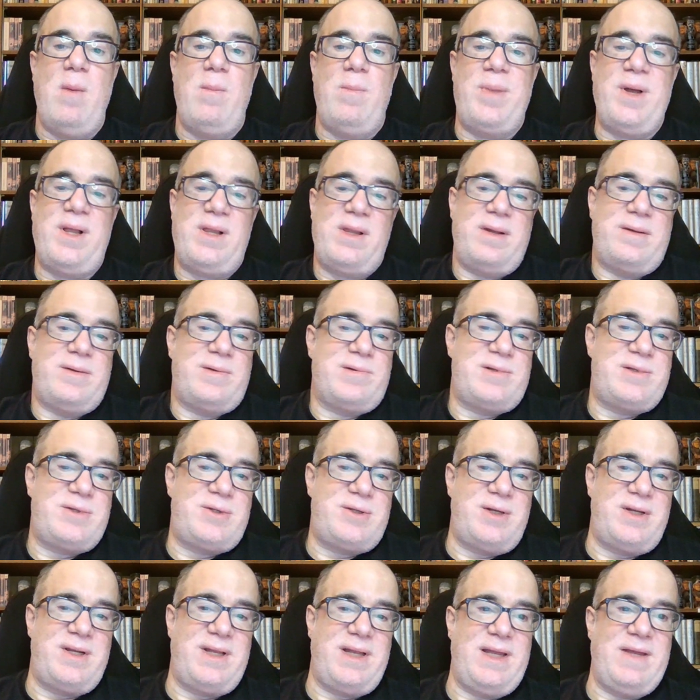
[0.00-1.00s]
Bill
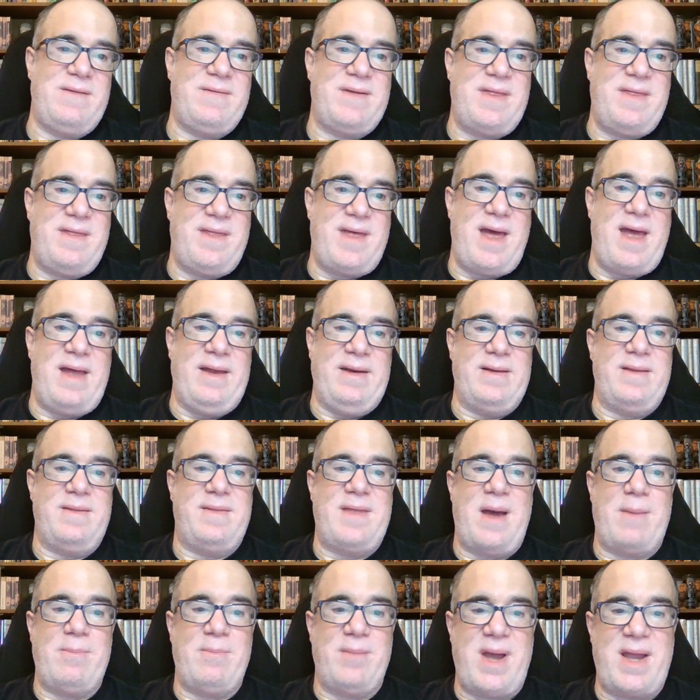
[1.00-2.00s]
understood even then
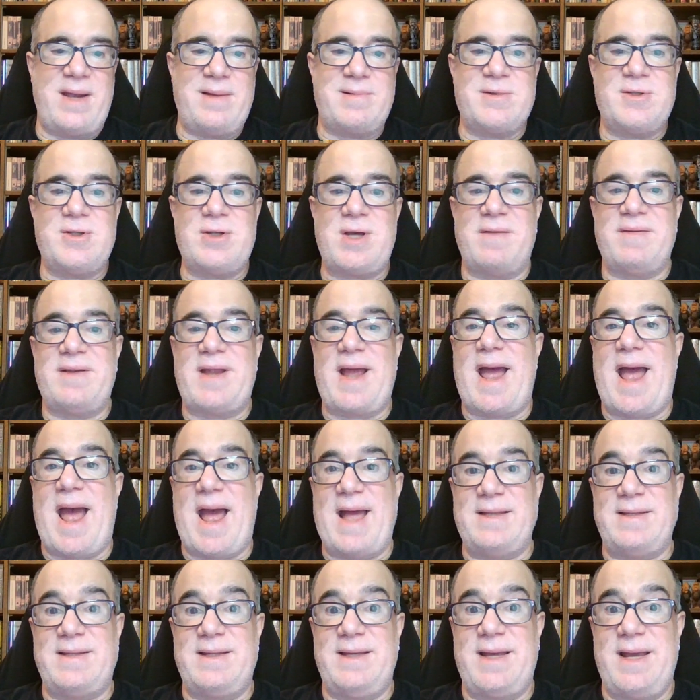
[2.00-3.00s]
that Microsoft
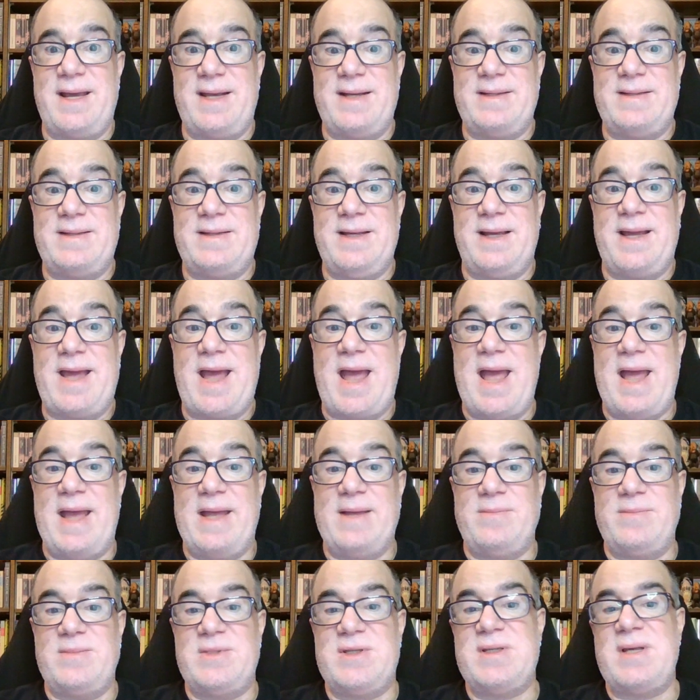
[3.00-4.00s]
had to get into
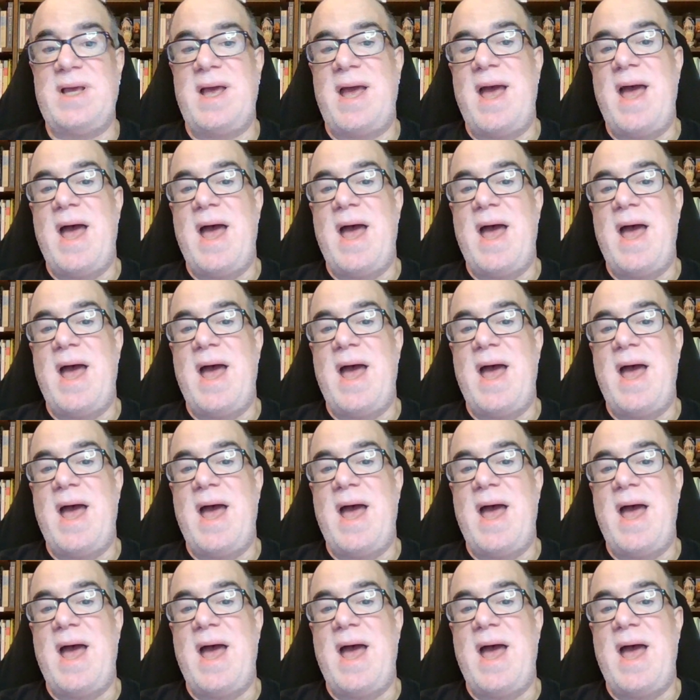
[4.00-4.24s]
games